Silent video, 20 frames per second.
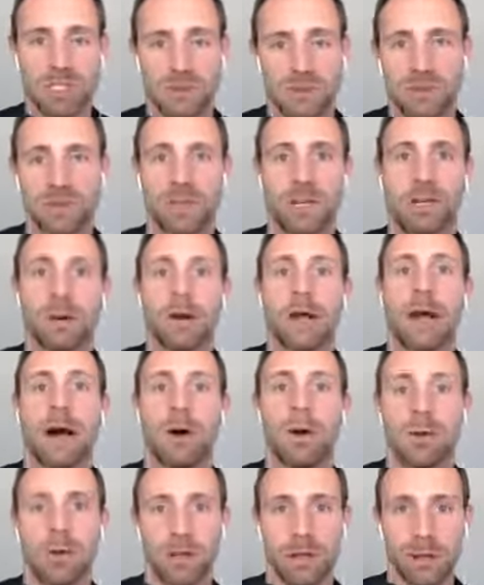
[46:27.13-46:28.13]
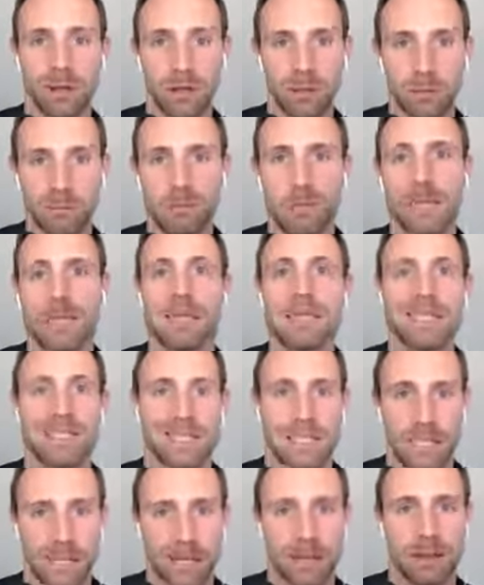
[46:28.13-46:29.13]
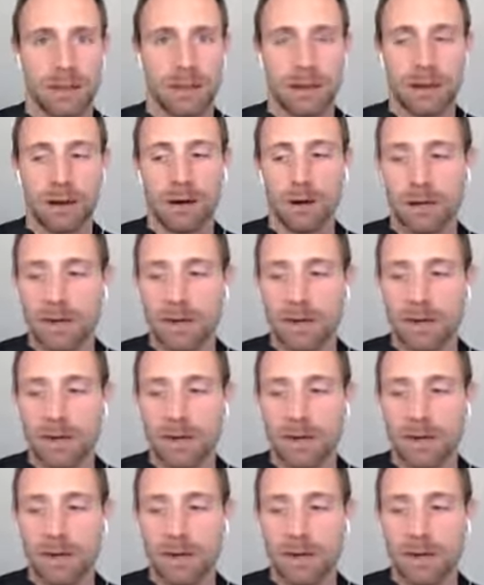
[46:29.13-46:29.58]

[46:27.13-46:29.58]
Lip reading: figure out the means to get there.